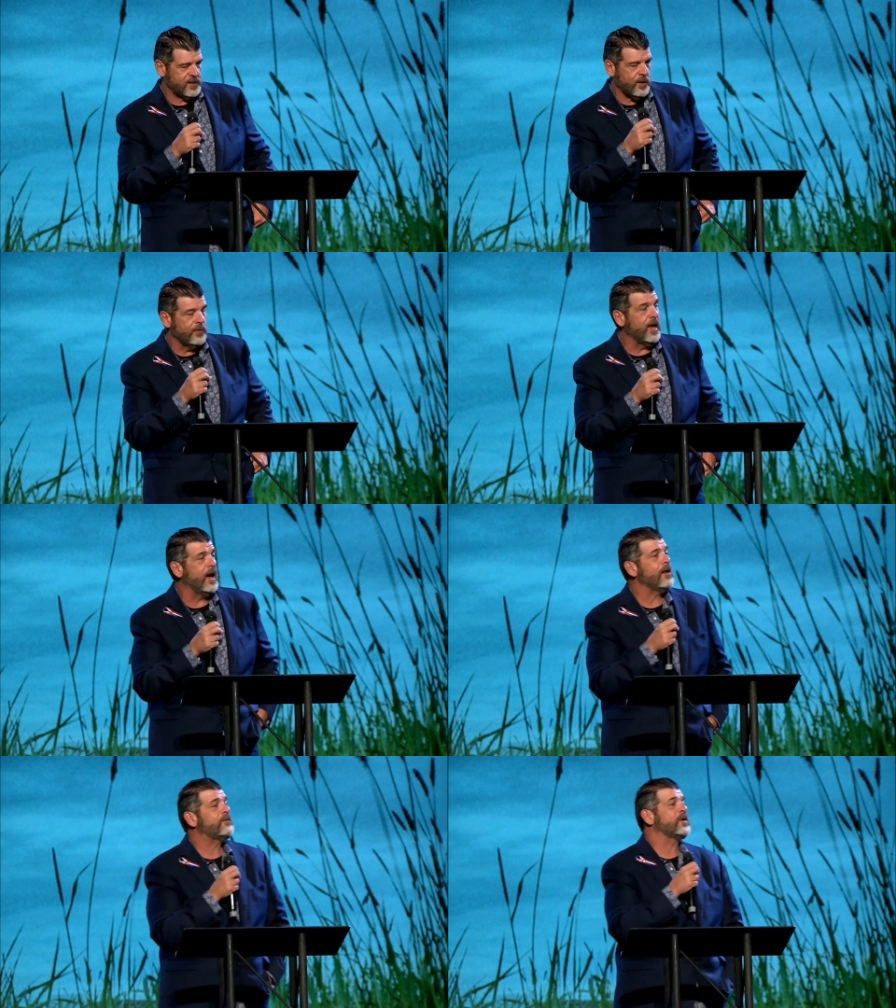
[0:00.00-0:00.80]
called The
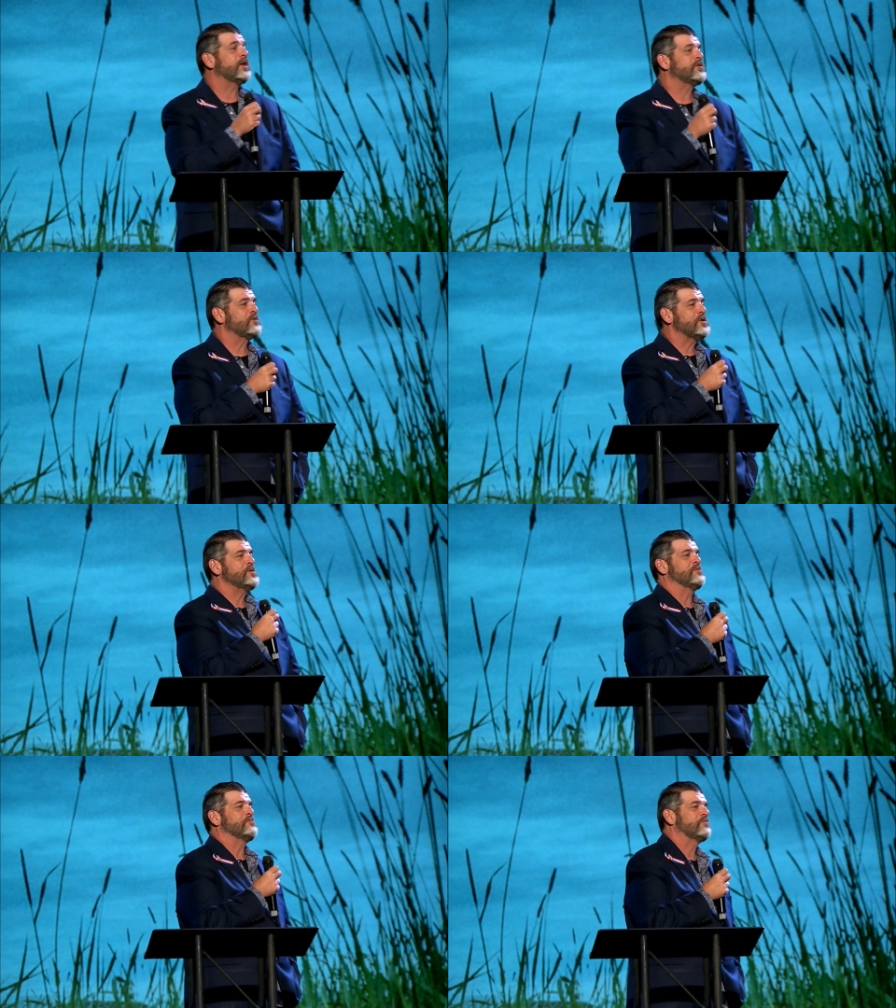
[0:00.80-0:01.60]
Elephant in the
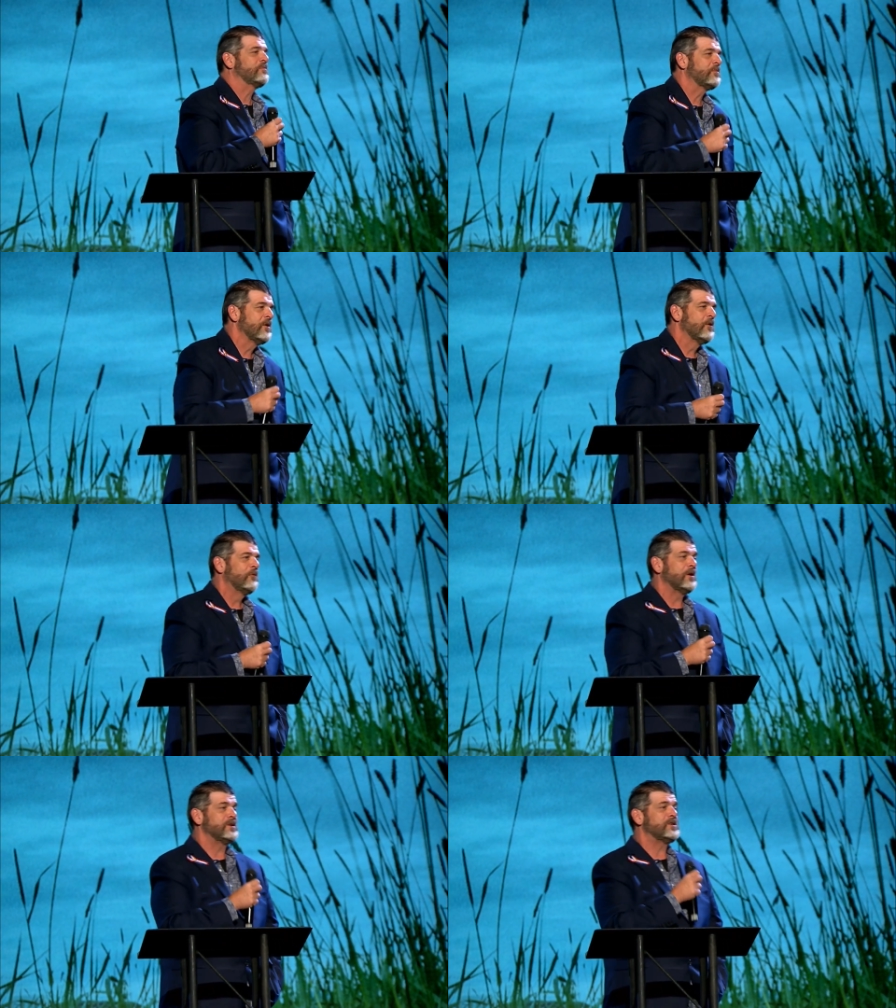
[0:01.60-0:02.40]
Room,
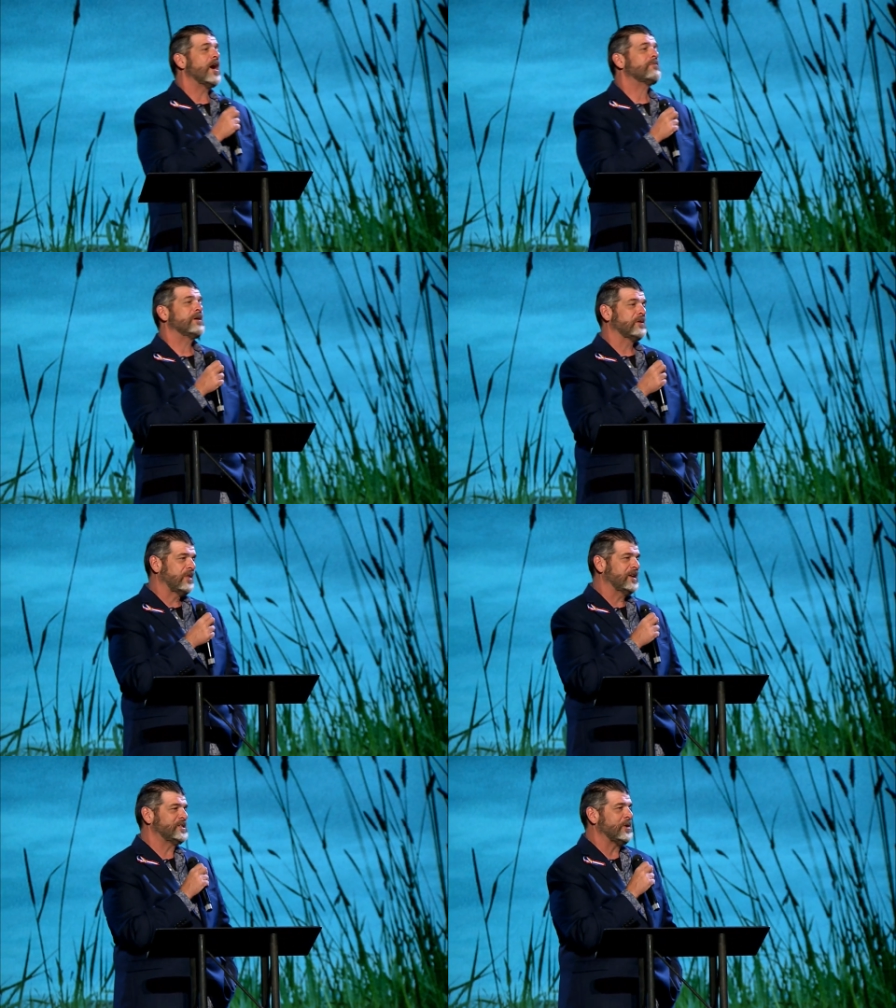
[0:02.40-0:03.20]
where you talk about the
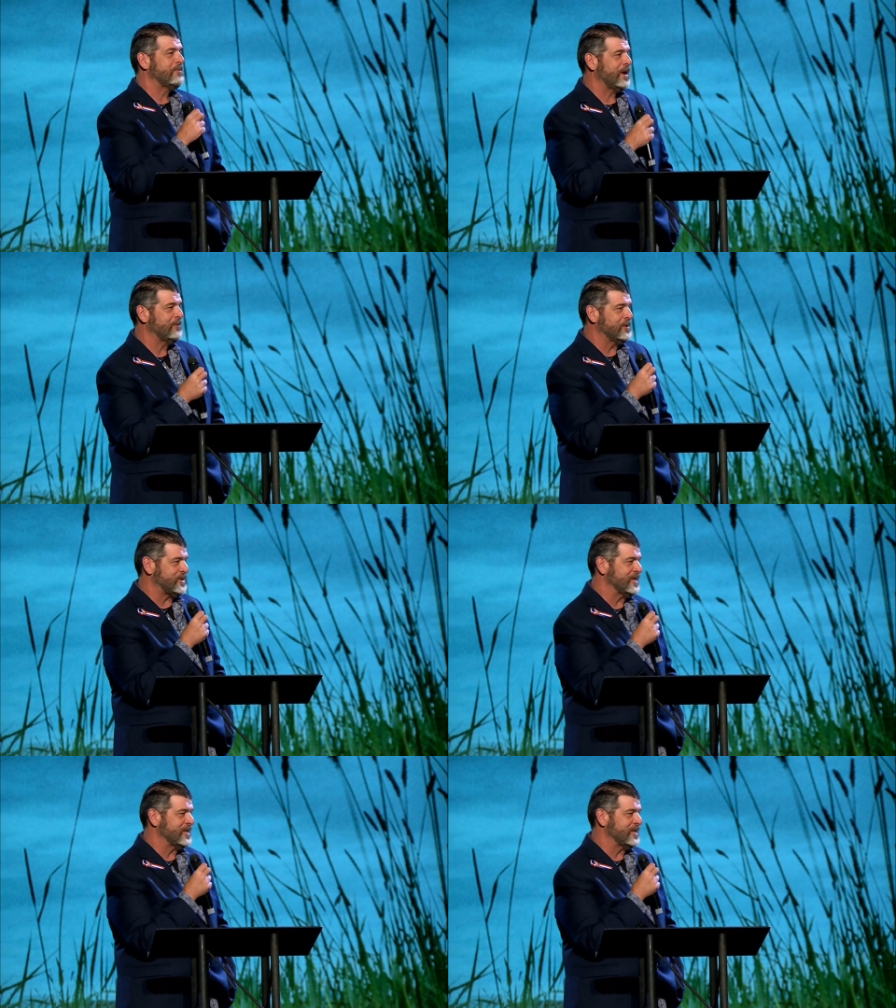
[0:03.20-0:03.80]
things that nobody wants you to